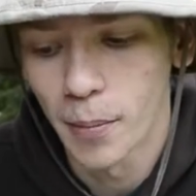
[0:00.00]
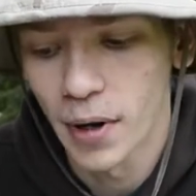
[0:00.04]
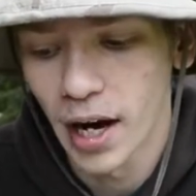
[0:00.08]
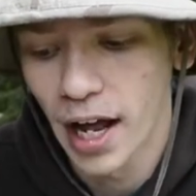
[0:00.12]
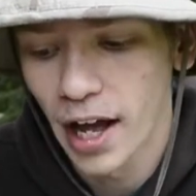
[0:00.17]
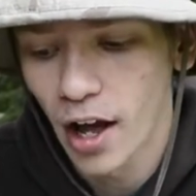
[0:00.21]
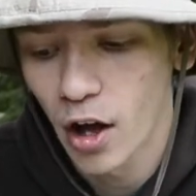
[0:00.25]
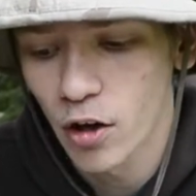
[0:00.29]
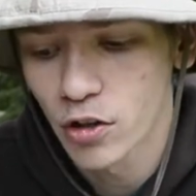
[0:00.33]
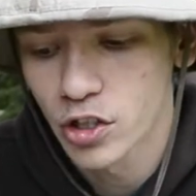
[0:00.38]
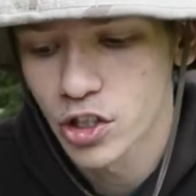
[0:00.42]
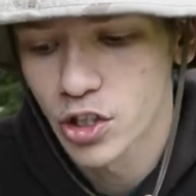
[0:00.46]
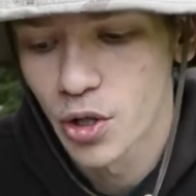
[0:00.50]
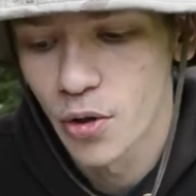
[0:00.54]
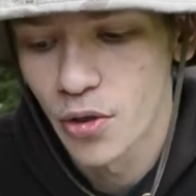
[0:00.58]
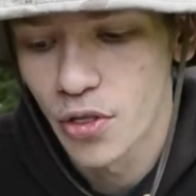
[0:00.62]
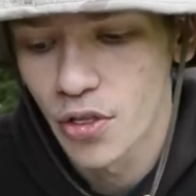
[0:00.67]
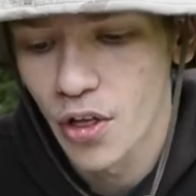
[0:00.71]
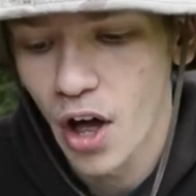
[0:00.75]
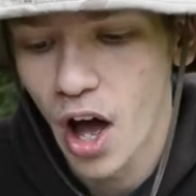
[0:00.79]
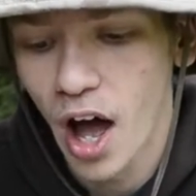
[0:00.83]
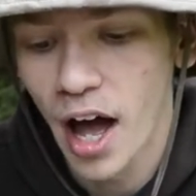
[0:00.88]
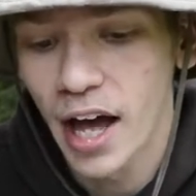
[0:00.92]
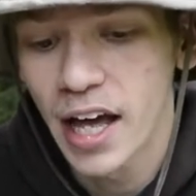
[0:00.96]
But I also
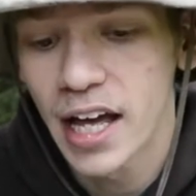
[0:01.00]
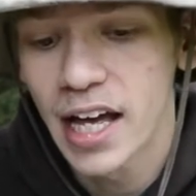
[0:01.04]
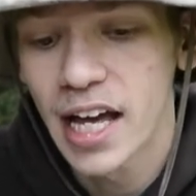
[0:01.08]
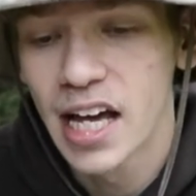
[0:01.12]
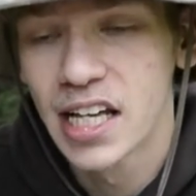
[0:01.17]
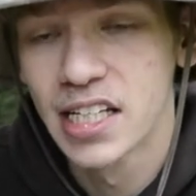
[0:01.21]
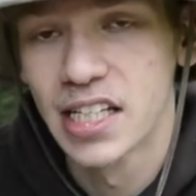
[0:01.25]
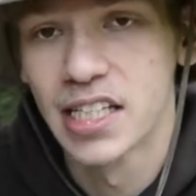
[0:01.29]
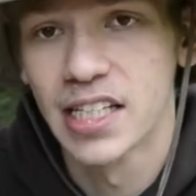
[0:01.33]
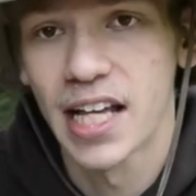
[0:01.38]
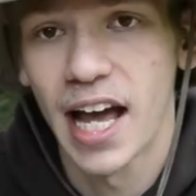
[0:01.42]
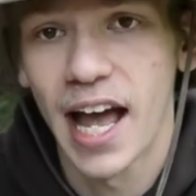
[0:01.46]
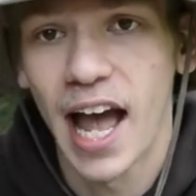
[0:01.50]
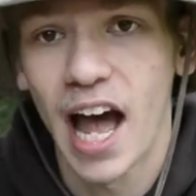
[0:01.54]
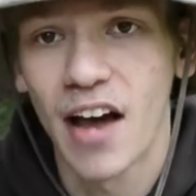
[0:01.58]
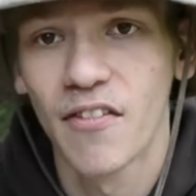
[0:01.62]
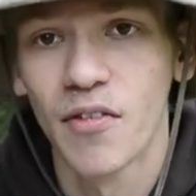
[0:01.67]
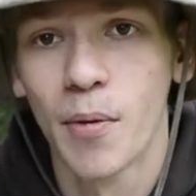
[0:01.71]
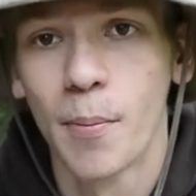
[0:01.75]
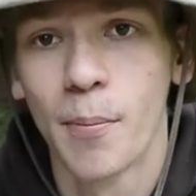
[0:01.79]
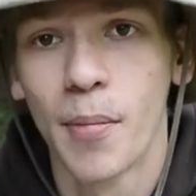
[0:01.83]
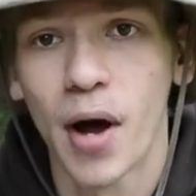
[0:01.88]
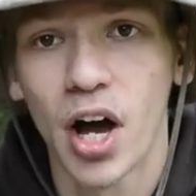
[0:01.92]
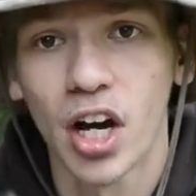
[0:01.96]
thought, since I have
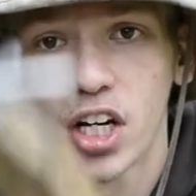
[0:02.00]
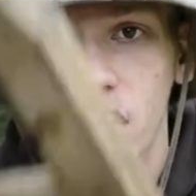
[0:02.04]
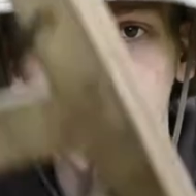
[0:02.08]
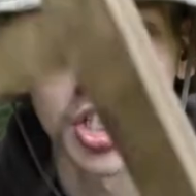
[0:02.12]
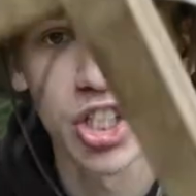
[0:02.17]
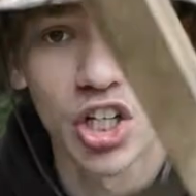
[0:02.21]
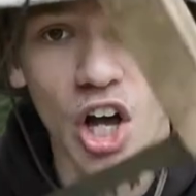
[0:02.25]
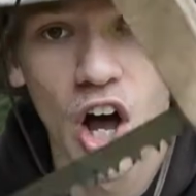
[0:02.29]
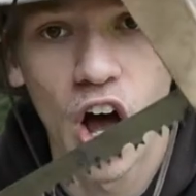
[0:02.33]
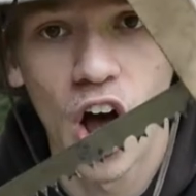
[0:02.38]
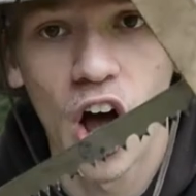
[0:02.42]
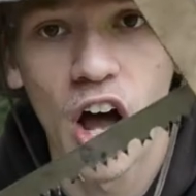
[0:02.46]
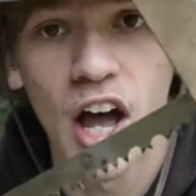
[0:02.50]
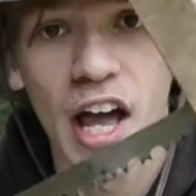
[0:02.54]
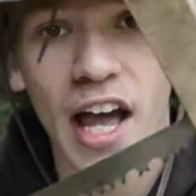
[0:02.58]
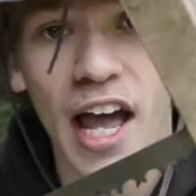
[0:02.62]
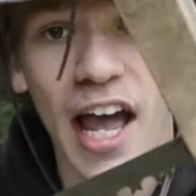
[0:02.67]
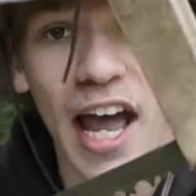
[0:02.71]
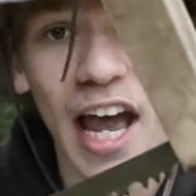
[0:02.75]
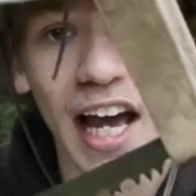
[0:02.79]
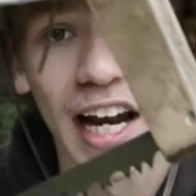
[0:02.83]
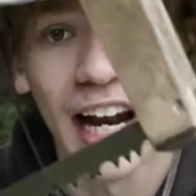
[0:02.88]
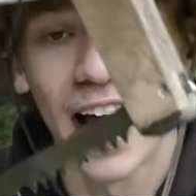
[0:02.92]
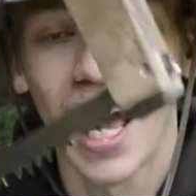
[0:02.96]
a buck saw
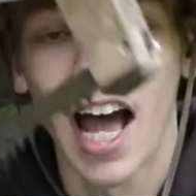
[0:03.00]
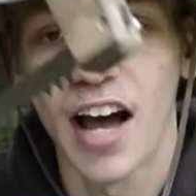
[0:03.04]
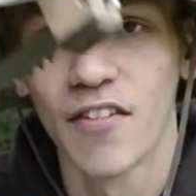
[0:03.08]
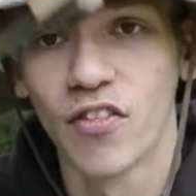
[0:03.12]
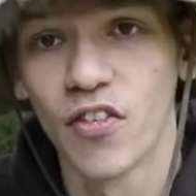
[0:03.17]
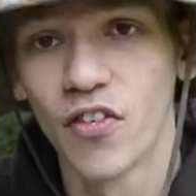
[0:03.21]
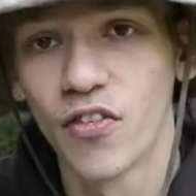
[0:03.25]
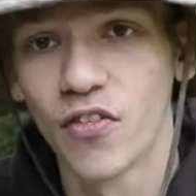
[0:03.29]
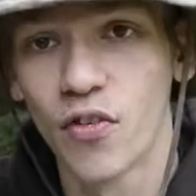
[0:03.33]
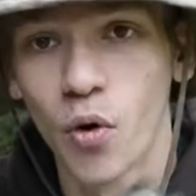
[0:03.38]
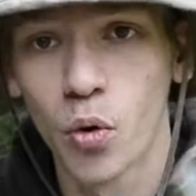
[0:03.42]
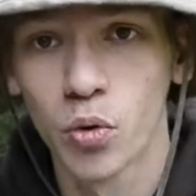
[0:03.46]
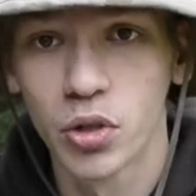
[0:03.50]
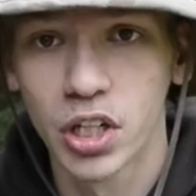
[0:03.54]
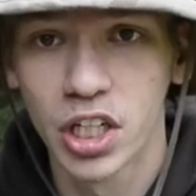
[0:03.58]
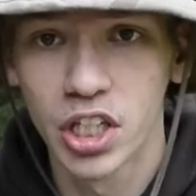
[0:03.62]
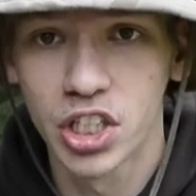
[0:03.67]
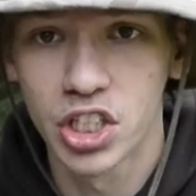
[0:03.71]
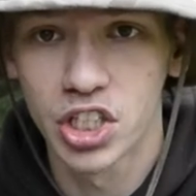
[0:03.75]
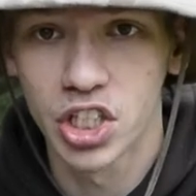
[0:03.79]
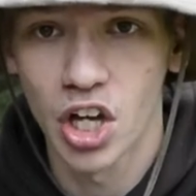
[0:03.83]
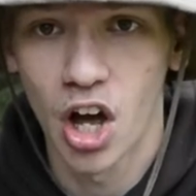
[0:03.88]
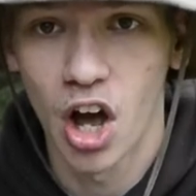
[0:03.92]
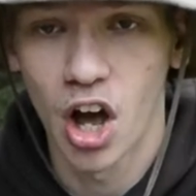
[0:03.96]
and I have a
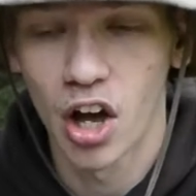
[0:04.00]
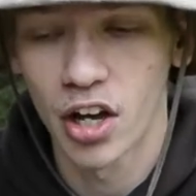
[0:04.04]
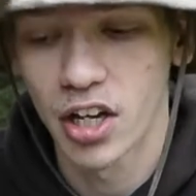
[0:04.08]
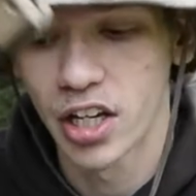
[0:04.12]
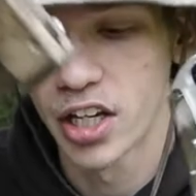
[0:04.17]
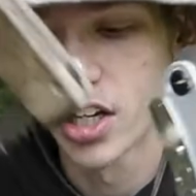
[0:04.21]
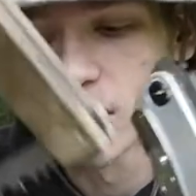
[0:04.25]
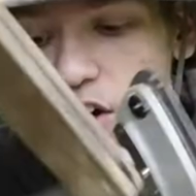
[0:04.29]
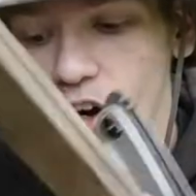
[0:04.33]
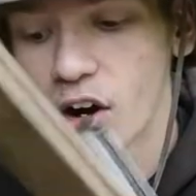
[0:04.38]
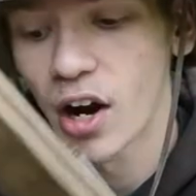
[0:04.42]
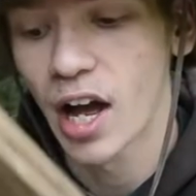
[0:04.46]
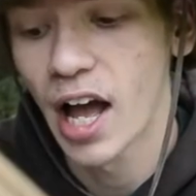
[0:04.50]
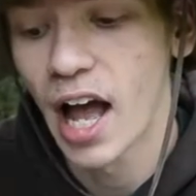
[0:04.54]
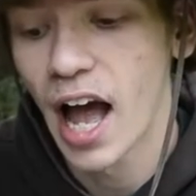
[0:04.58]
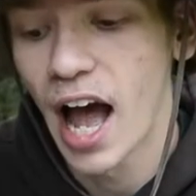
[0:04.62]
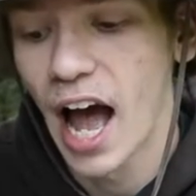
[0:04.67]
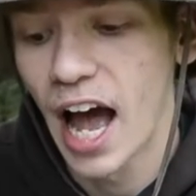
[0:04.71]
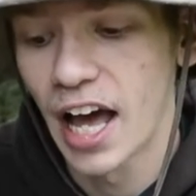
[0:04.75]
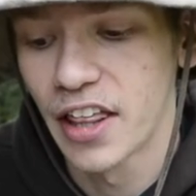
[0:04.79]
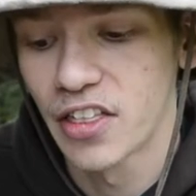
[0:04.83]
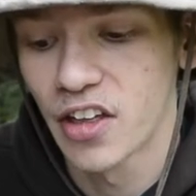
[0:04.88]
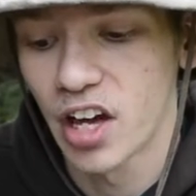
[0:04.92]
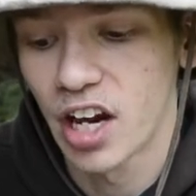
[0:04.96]
folding saw here,
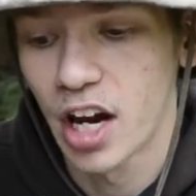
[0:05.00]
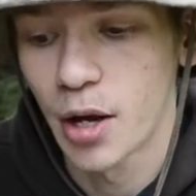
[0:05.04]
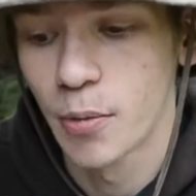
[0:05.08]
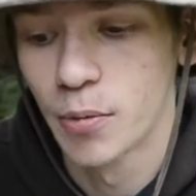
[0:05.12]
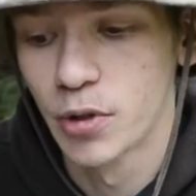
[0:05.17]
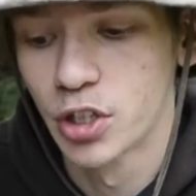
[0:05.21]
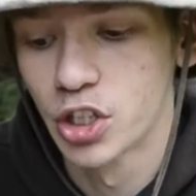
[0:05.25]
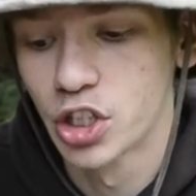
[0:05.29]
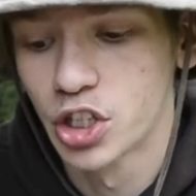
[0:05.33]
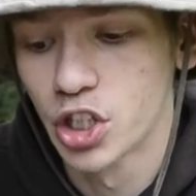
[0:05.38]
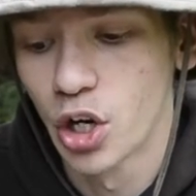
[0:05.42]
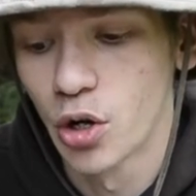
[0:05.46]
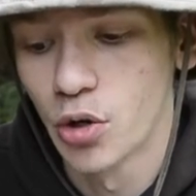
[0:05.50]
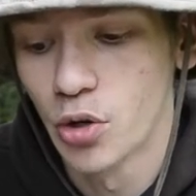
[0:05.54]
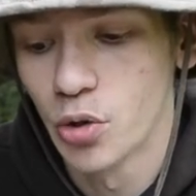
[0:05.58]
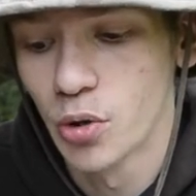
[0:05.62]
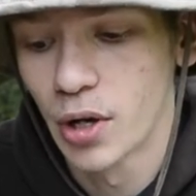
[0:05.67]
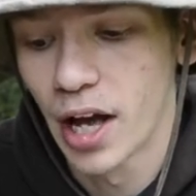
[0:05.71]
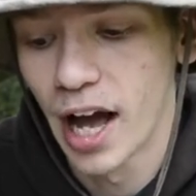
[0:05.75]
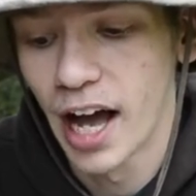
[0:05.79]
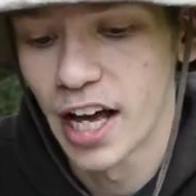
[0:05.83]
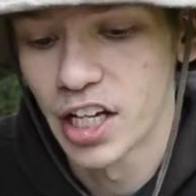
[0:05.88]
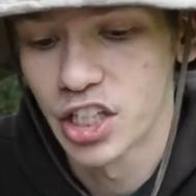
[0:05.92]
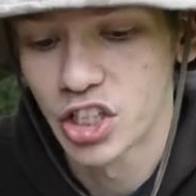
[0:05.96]
I thought I would show you
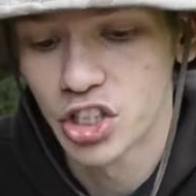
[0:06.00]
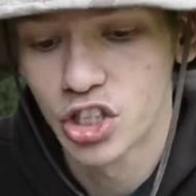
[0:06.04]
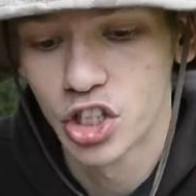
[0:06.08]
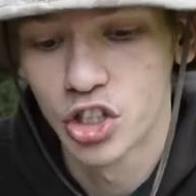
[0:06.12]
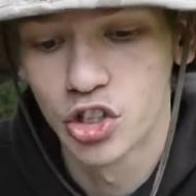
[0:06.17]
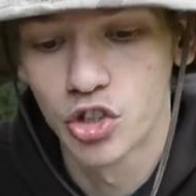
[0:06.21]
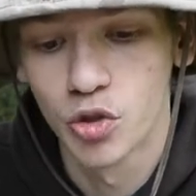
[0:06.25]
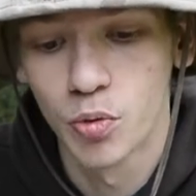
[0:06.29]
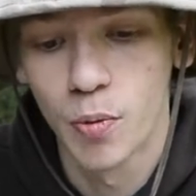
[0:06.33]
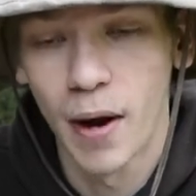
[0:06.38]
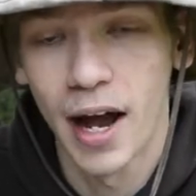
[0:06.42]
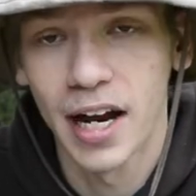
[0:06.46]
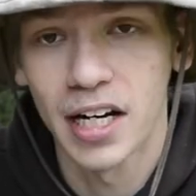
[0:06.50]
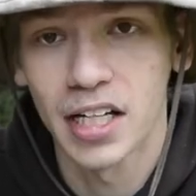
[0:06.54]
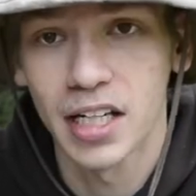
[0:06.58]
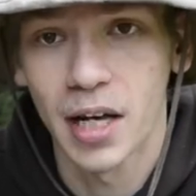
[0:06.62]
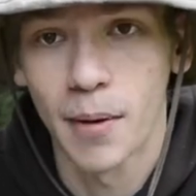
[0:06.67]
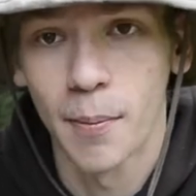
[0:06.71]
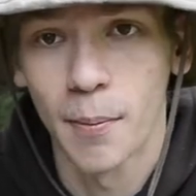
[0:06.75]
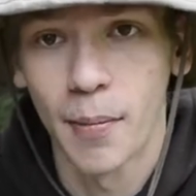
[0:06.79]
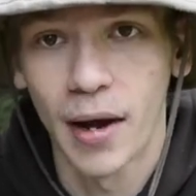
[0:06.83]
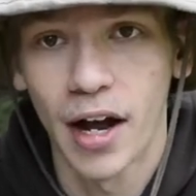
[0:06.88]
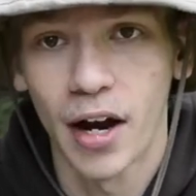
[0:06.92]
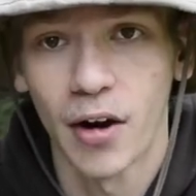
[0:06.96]
guys just a direct
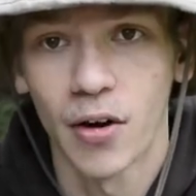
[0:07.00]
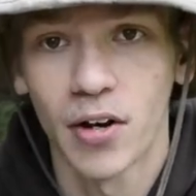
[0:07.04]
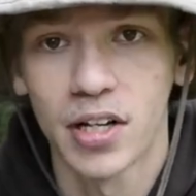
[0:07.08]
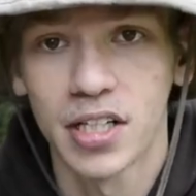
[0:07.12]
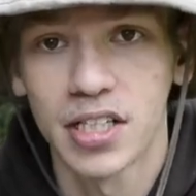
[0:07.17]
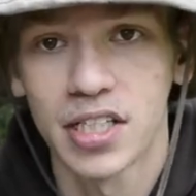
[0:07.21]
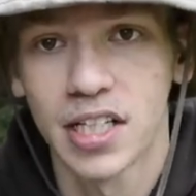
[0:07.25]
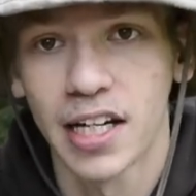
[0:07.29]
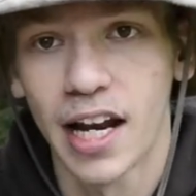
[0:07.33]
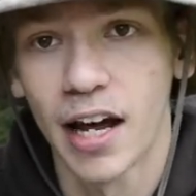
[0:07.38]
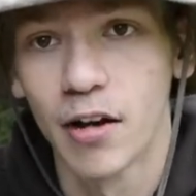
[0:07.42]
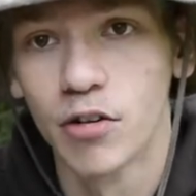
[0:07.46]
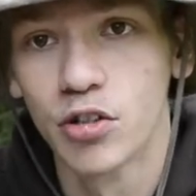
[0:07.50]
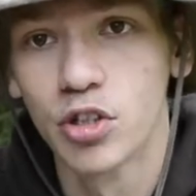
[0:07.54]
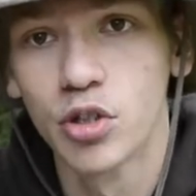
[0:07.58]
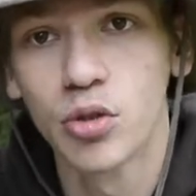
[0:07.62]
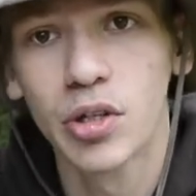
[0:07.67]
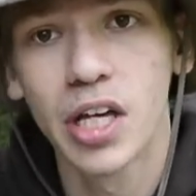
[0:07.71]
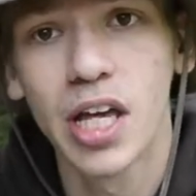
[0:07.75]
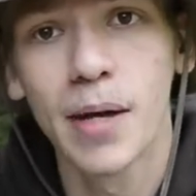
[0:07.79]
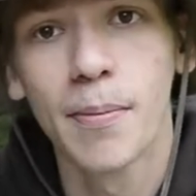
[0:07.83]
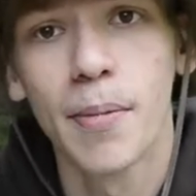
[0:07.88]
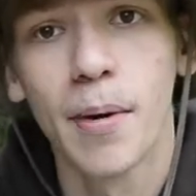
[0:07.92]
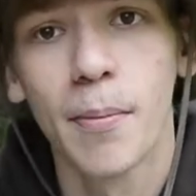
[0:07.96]
comparison. Now do
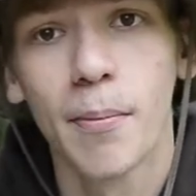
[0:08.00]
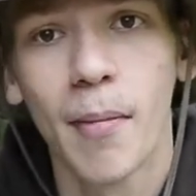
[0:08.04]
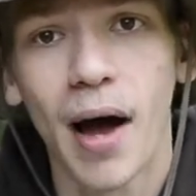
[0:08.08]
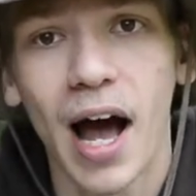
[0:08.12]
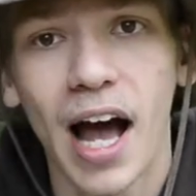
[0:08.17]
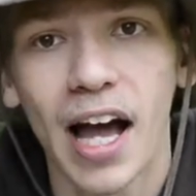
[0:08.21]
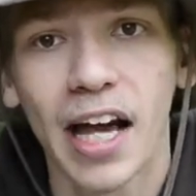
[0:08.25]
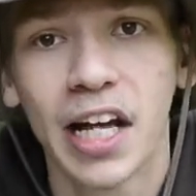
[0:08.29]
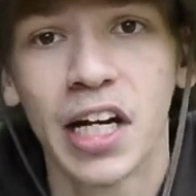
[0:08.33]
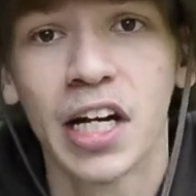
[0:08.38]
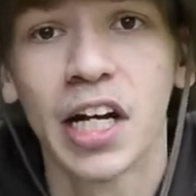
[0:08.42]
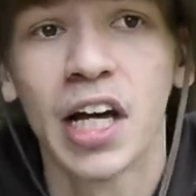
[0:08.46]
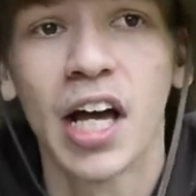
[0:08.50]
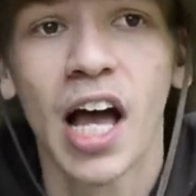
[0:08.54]
keep in mind,